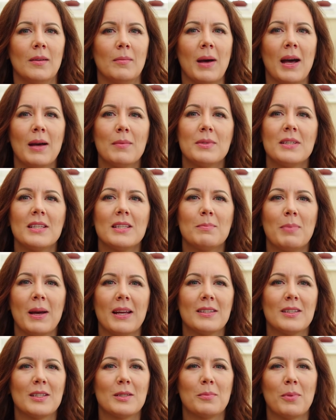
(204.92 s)
Perhaps it's
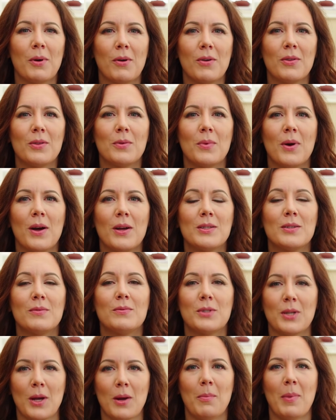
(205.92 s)
better to borrow the words
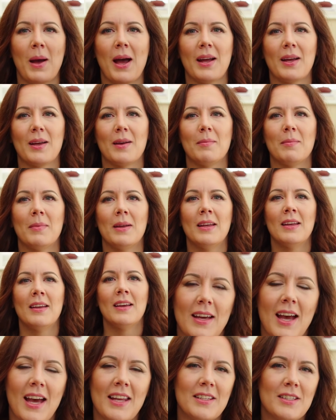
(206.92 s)
of Jo Packham,
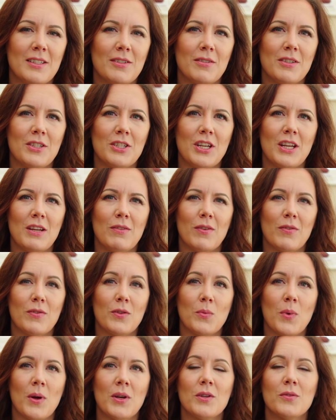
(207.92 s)
editor in chief of
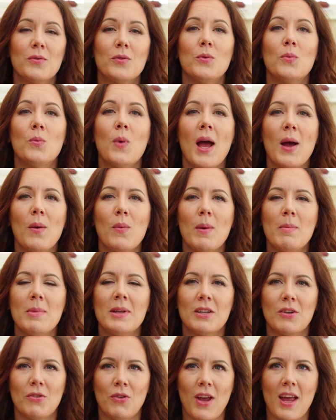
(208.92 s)
the wonderful Where
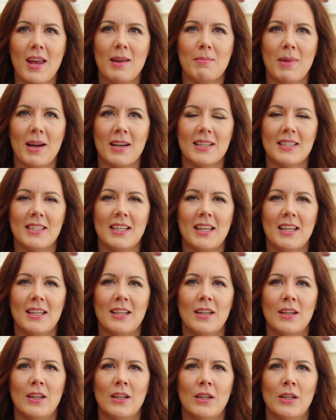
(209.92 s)
Women Create magazine,
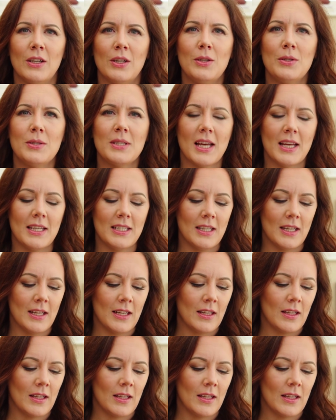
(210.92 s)
who said,